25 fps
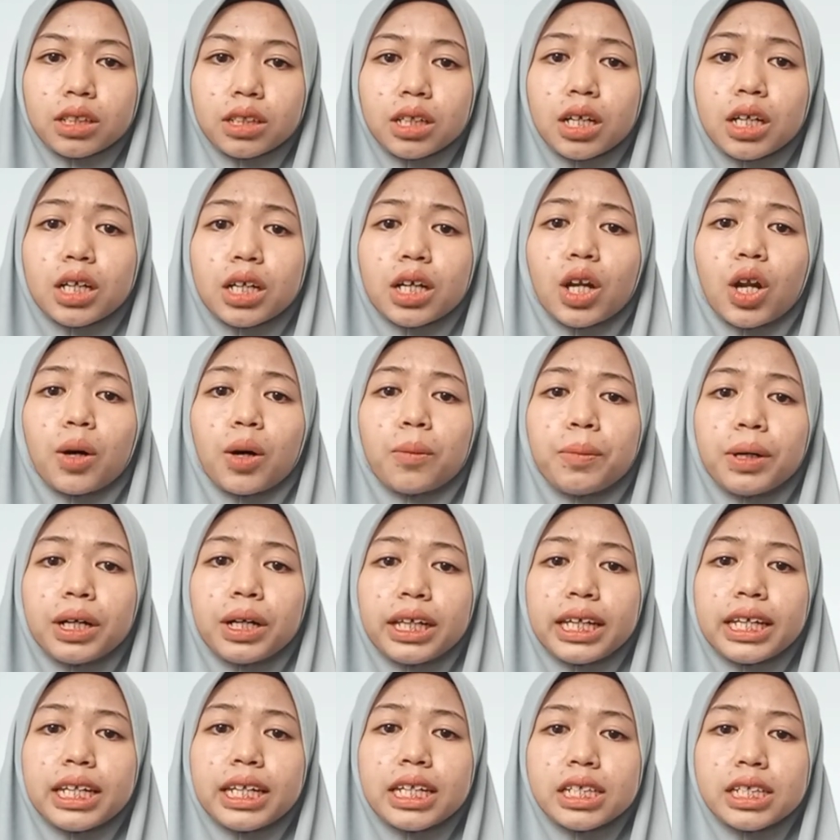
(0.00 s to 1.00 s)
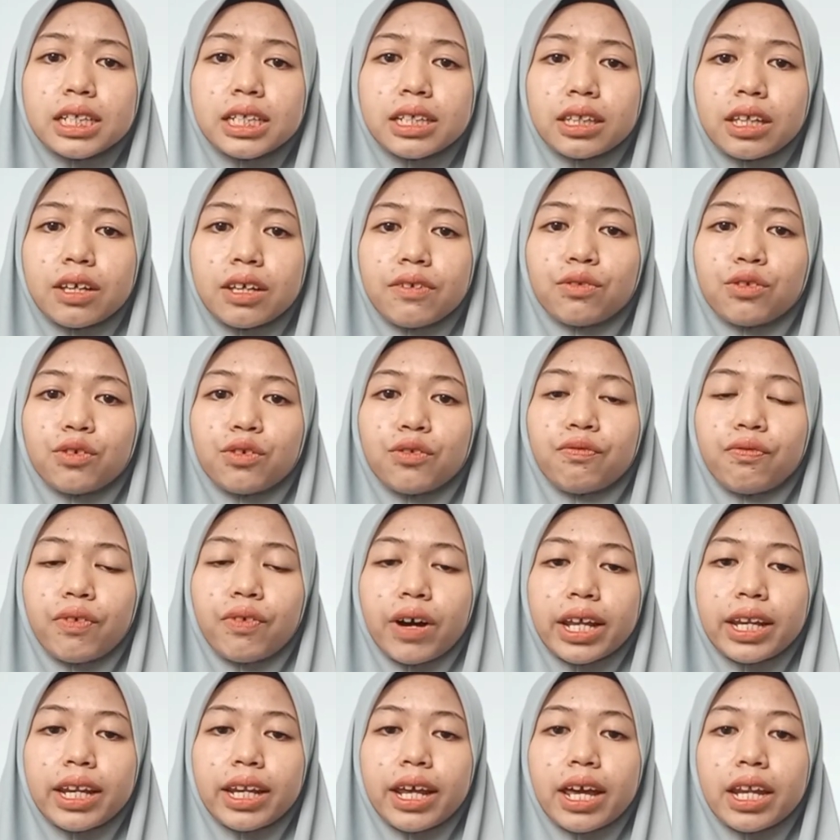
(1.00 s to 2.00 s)
A global initiative to
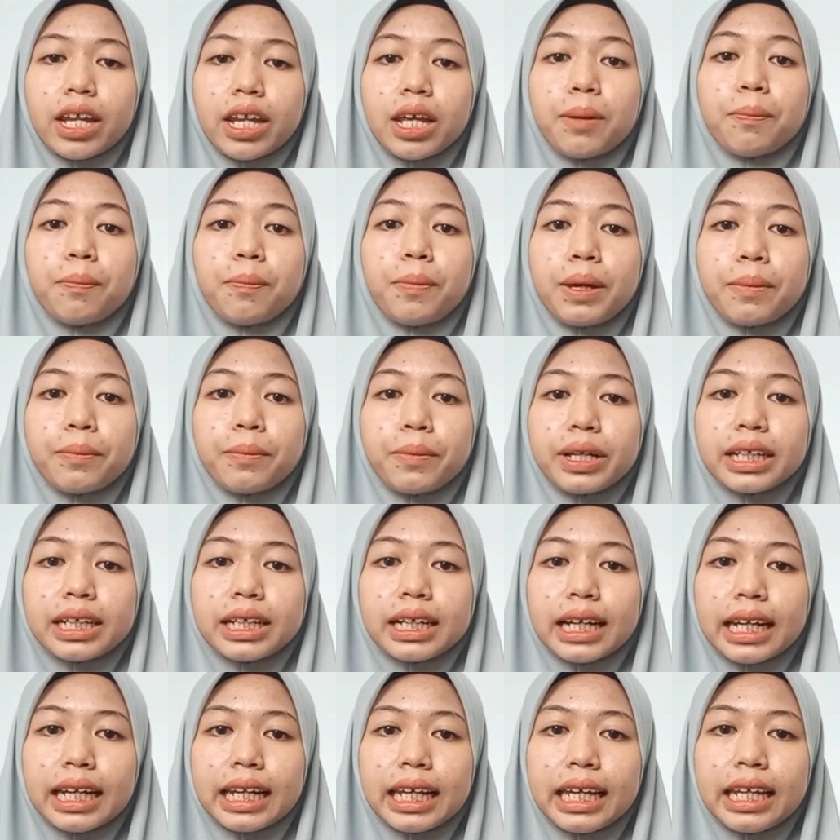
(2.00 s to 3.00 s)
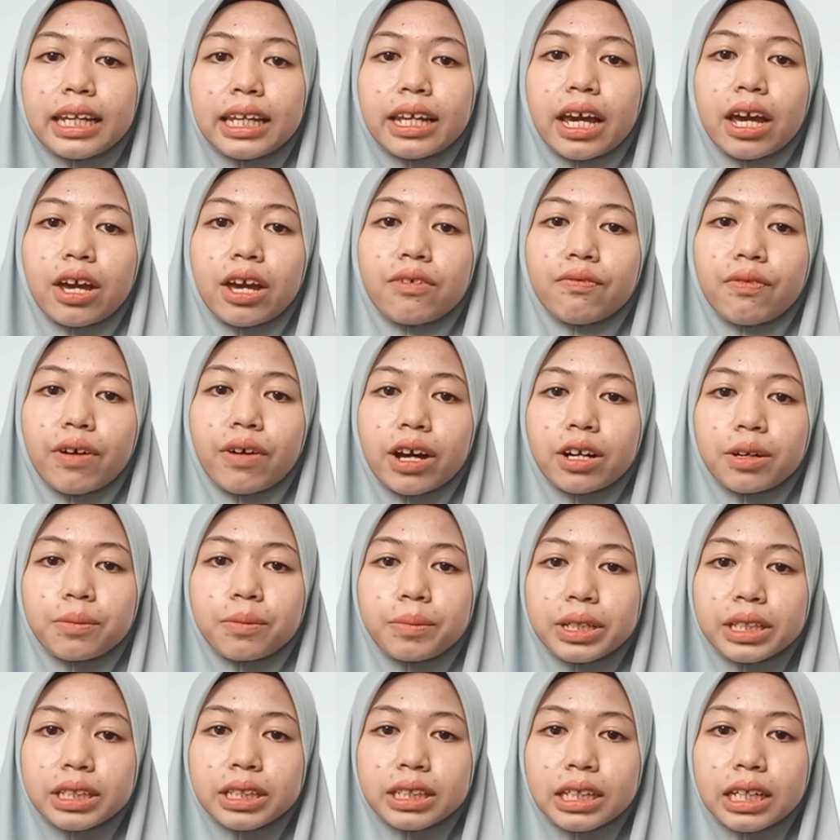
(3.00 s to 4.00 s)
fund and implement clean,
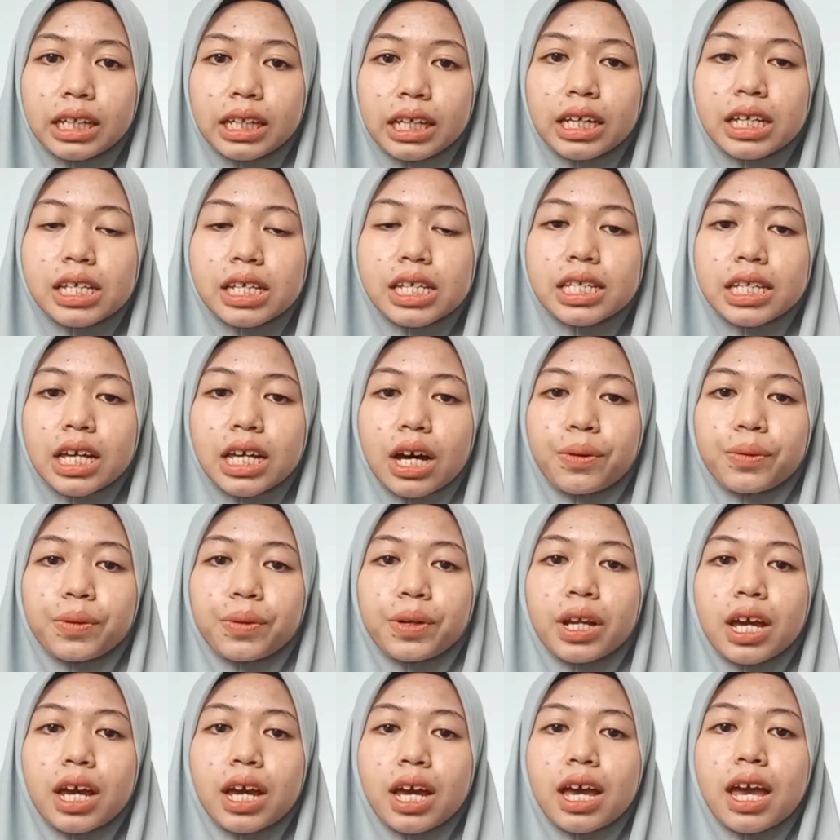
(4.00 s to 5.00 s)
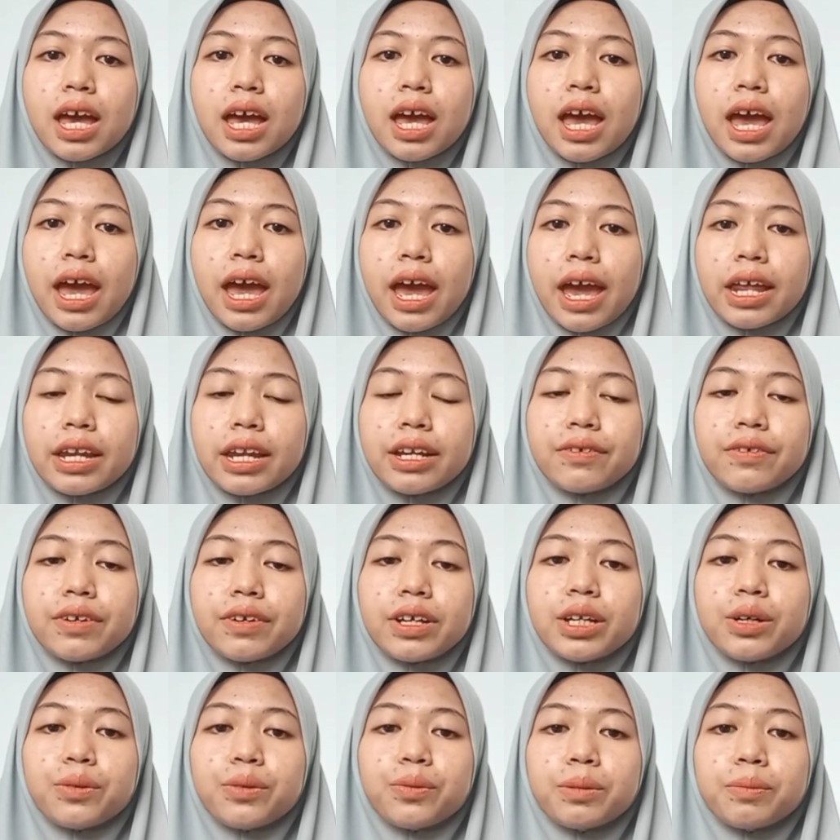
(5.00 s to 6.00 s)
environmentally sound, and
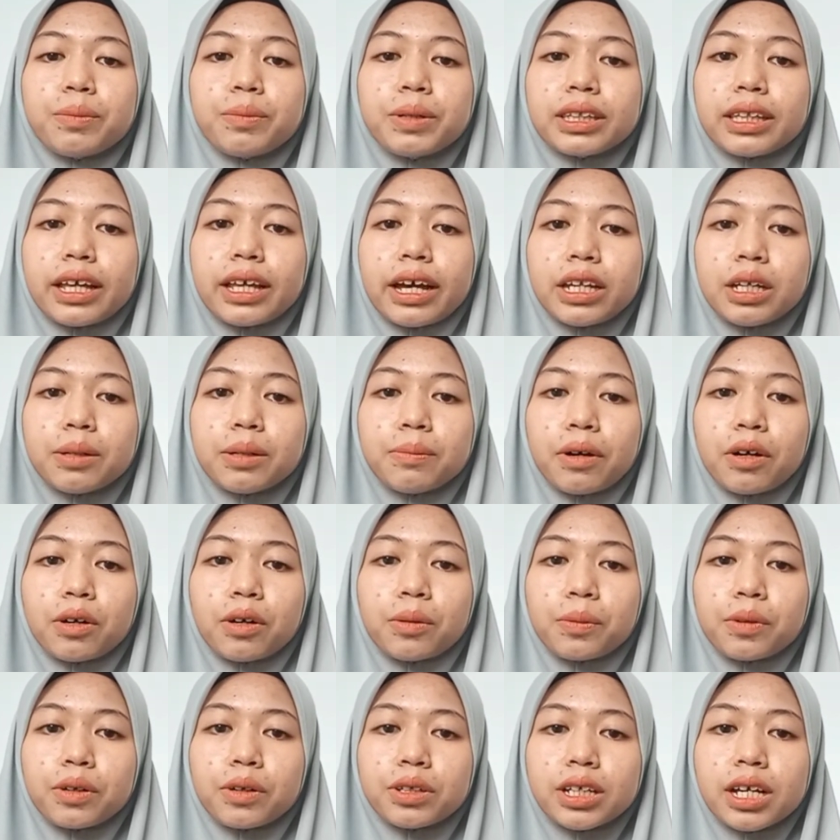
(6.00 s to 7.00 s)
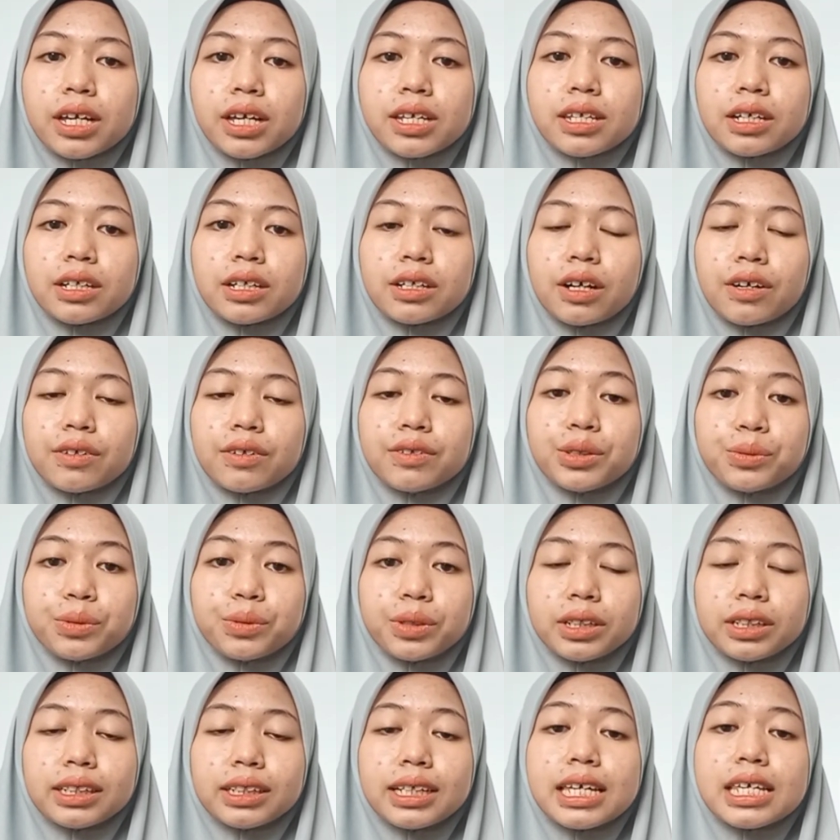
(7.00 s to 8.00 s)
renewable tidal power projects around the
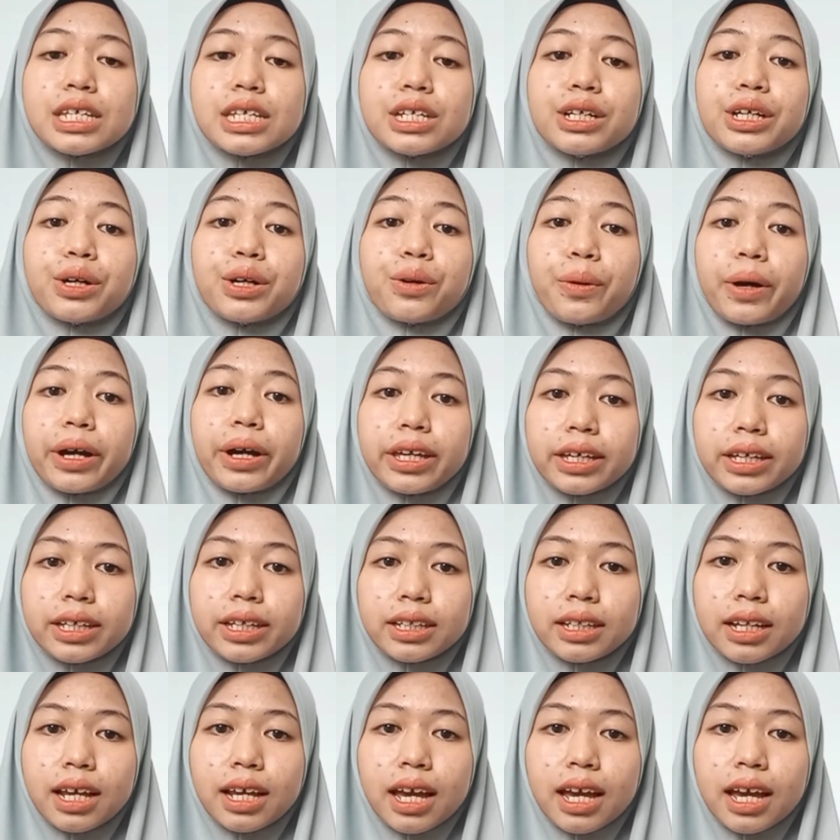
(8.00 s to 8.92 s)
world is required.